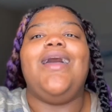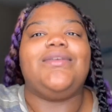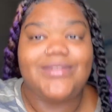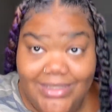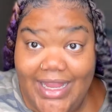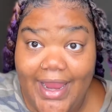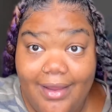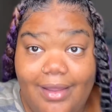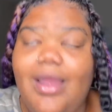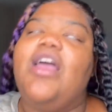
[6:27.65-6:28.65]
stank.
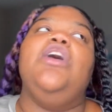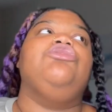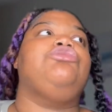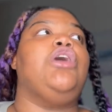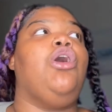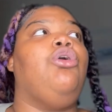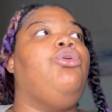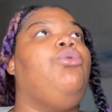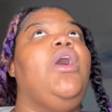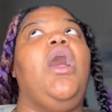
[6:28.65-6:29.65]

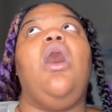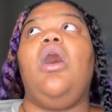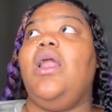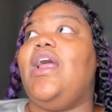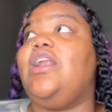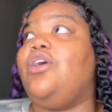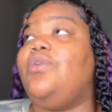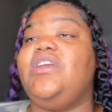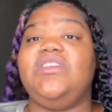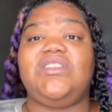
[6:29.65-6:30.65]
So all I know
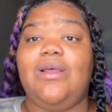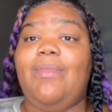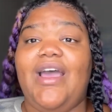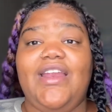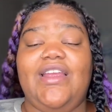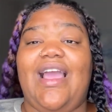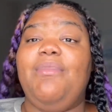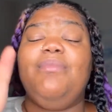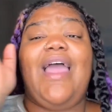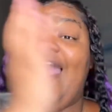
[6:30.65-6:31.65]
is somebody, I
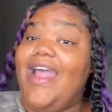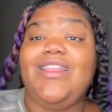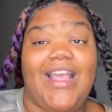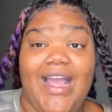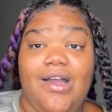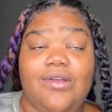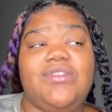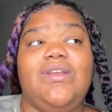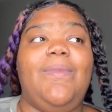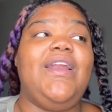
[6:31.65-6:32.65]
remember at the house,
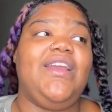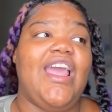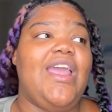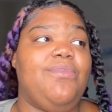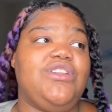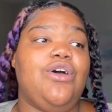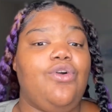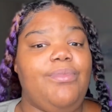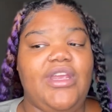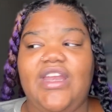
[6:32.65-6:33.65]
somebody came and
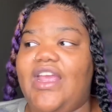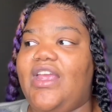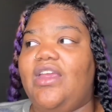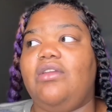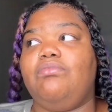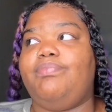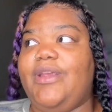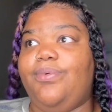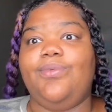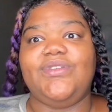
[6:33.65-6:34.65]
told me that
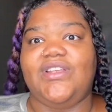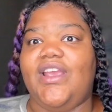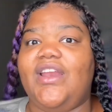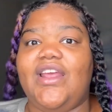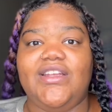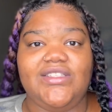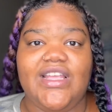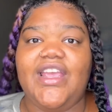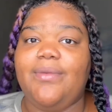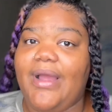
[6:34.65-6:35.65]
people were saying that it
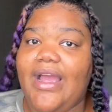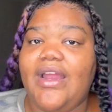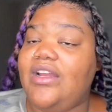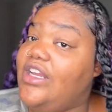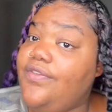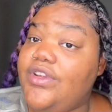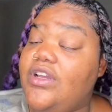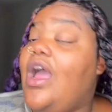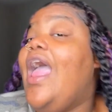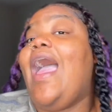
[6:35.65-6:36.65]
stank behind Olivia.
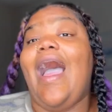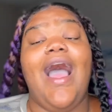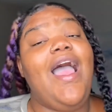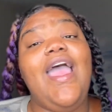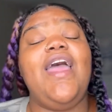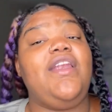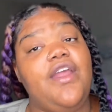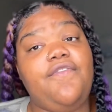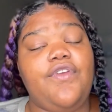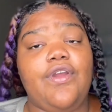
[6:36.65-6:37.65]
I had
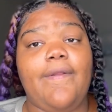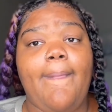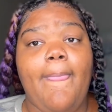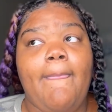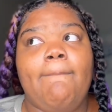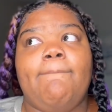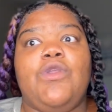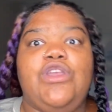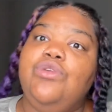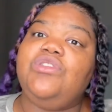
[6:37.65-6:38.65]
never
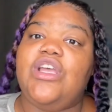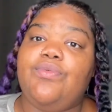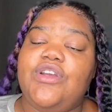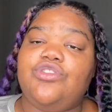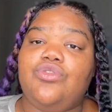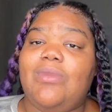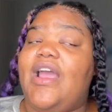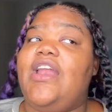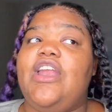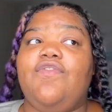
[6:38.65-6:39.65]
used that restroom. I
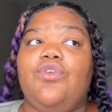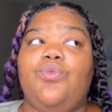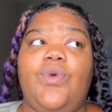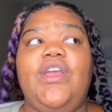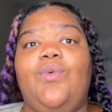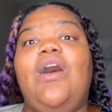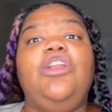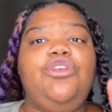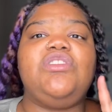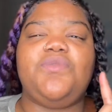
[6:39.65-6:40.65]
had never went, well, I only
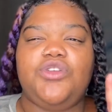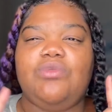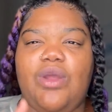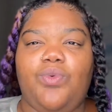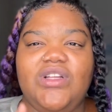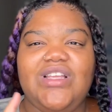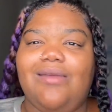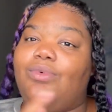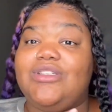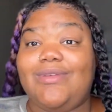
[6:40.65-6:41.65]
used that restroom at one time.
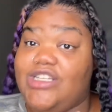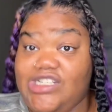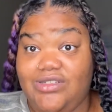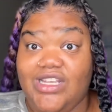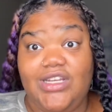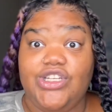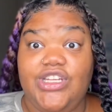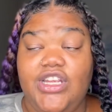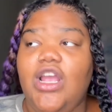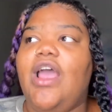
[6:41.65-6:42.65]
The one time I told you I was taking a
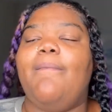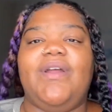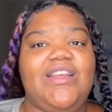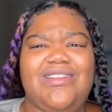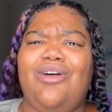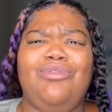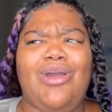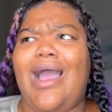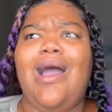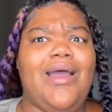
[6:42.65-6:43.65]
shit, but that's, I don't know
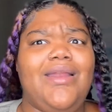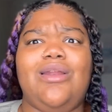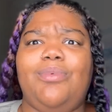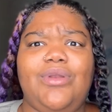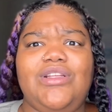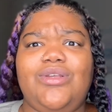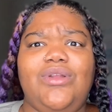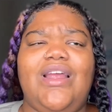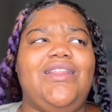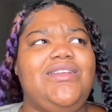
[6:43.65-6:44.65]
how I ended up on that
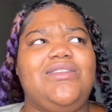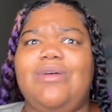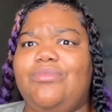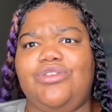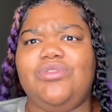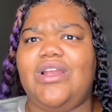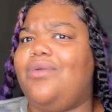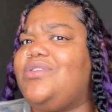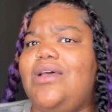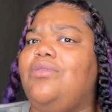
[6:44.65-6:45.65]
toilet. I think somebody was using
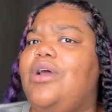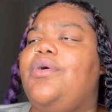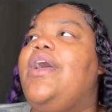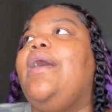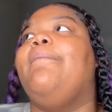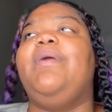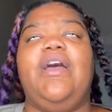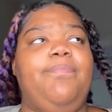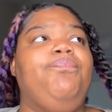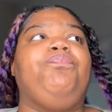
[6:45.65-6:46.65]
ours. I don't know.
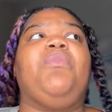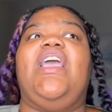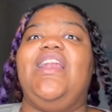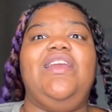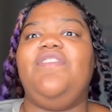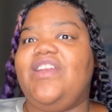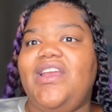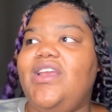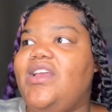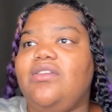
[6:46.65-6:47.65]
But, and even
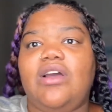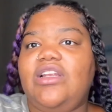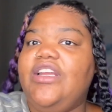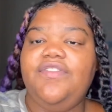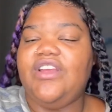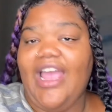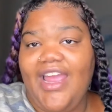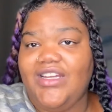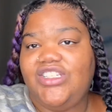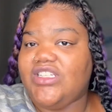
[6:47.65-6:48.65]
then, Olivia
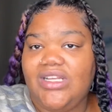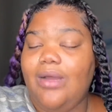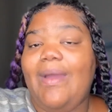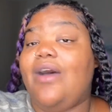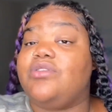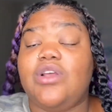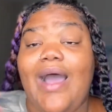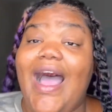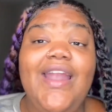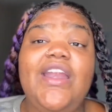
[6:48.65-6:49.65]
hadn't just come out. So
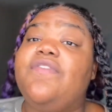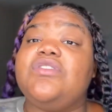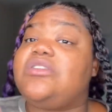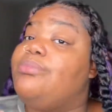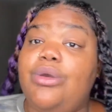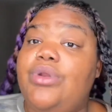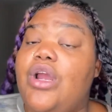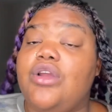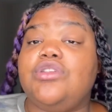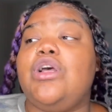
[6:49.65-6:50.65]
I never smelt
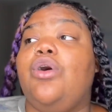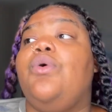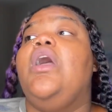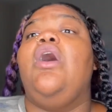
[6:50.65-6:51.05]
her. So